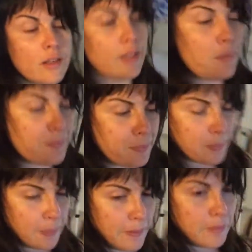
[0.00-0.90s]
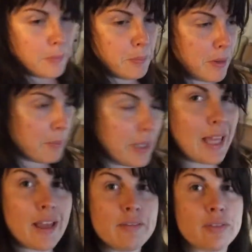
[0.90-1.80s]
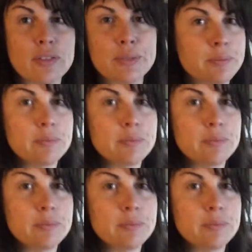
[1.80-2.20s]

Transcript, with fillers: Yep, I'm alive.